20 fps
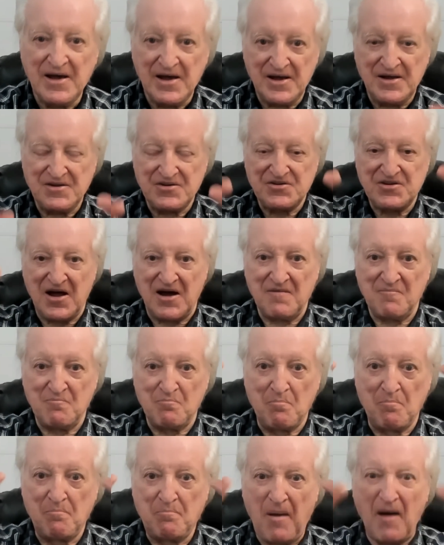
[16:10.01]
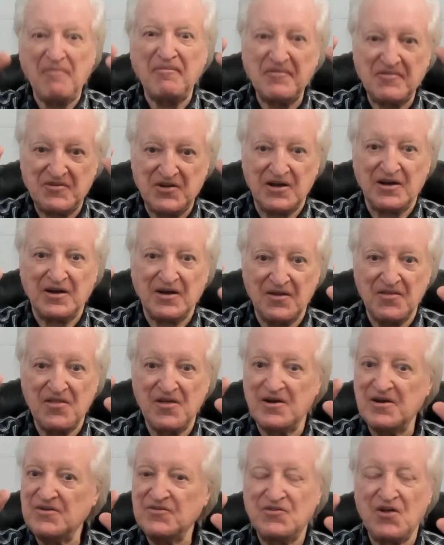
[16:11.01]
It's that buffeting
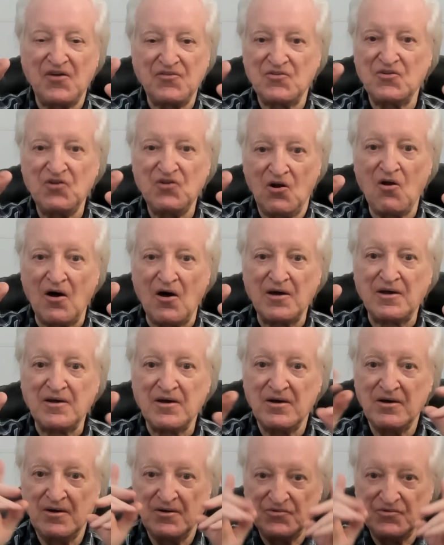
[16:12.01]
that it doesn't like.